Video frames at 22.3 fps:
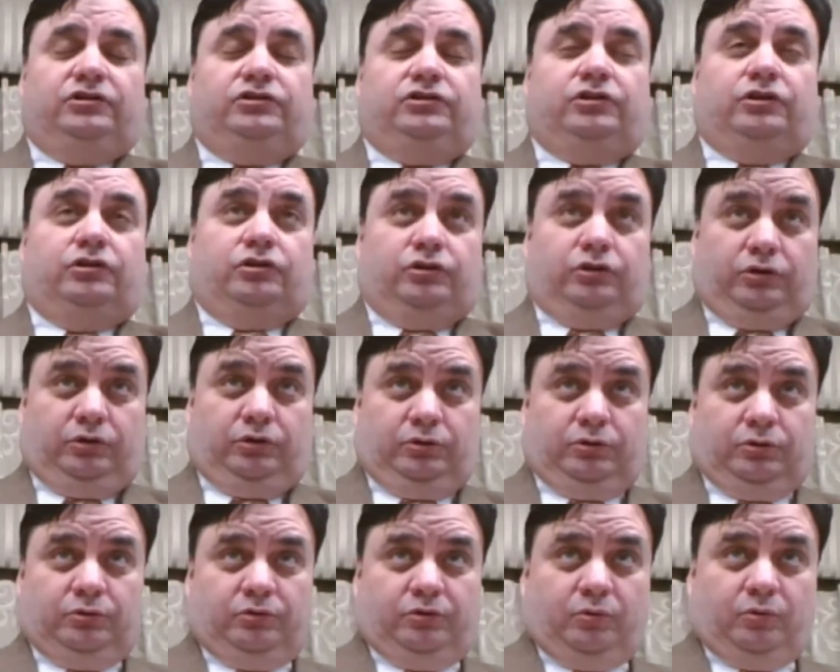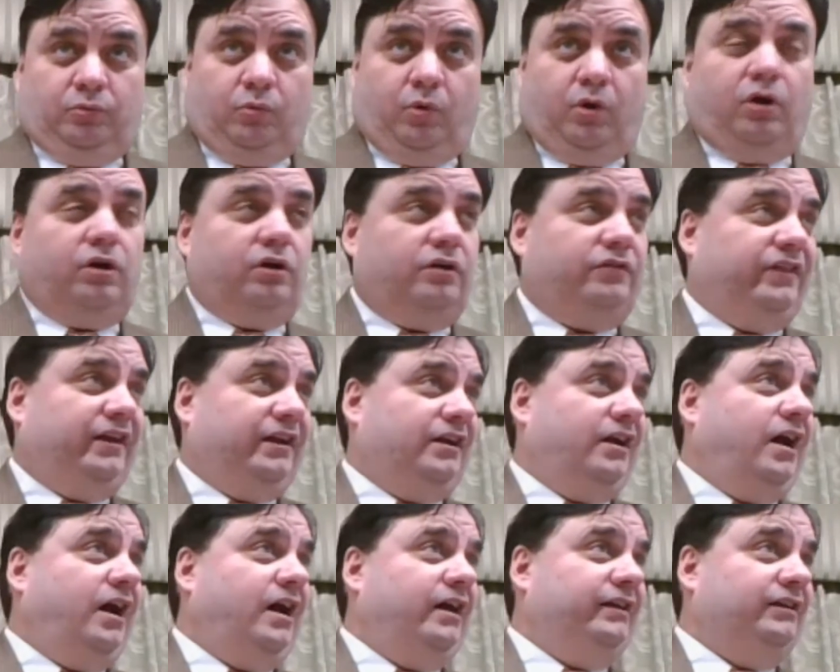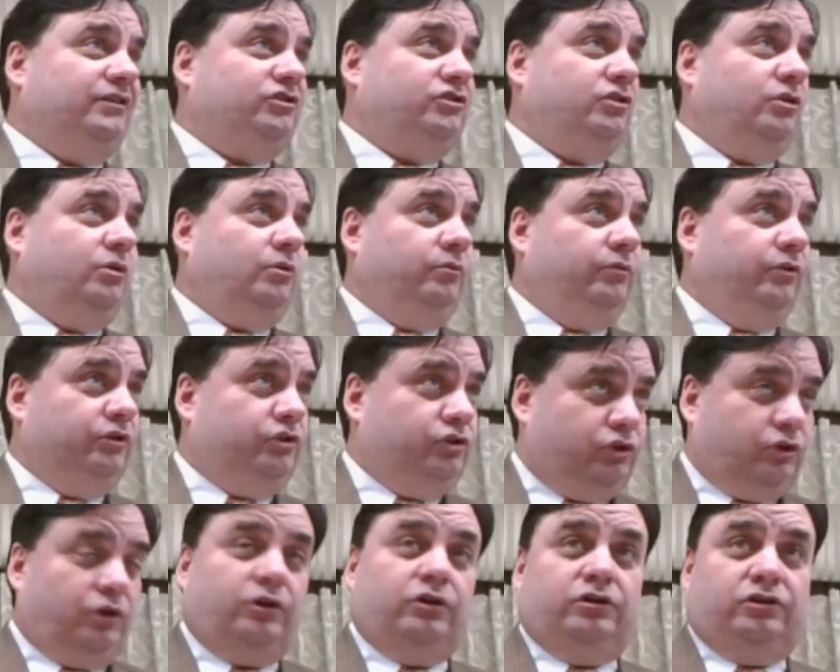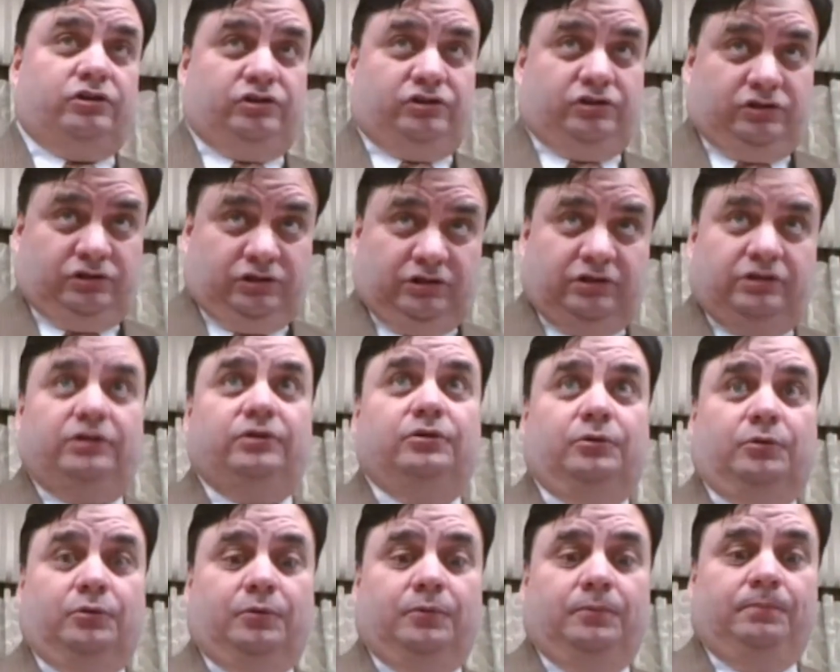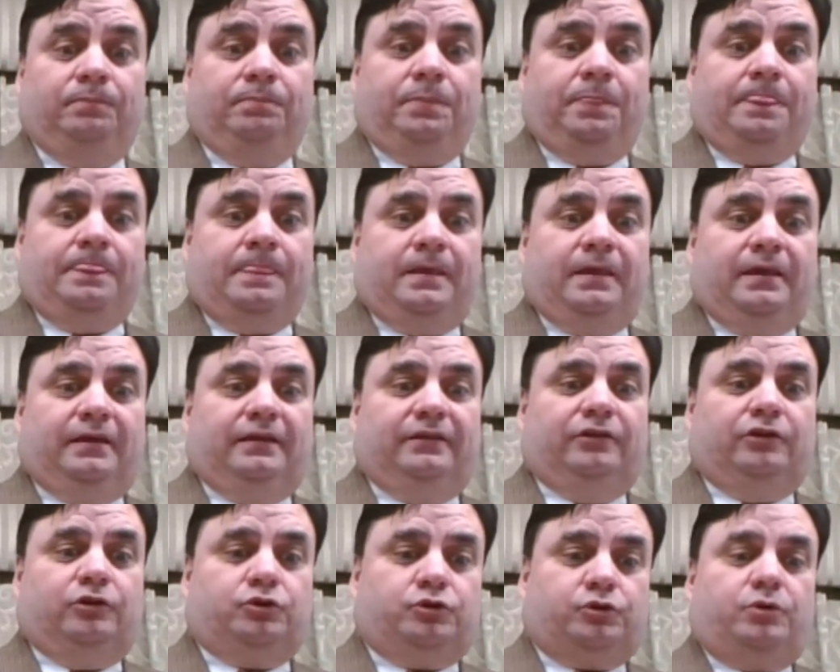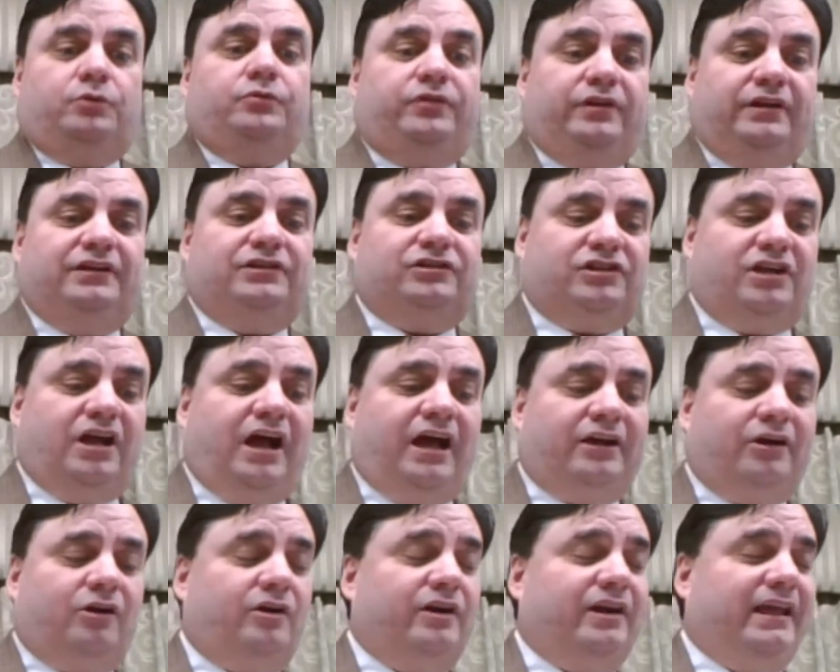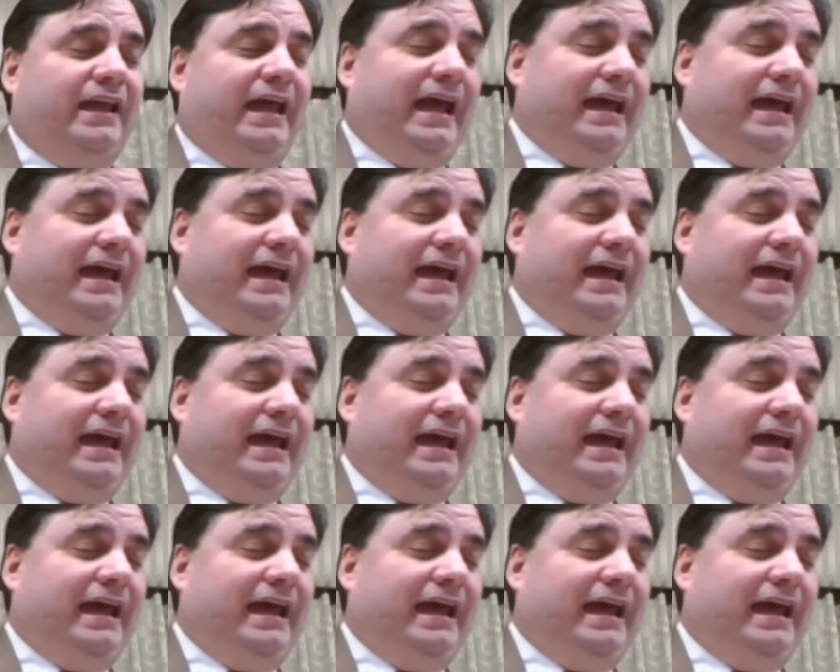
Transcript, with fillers: to do the work that God has told the church to do. And the truth is, God already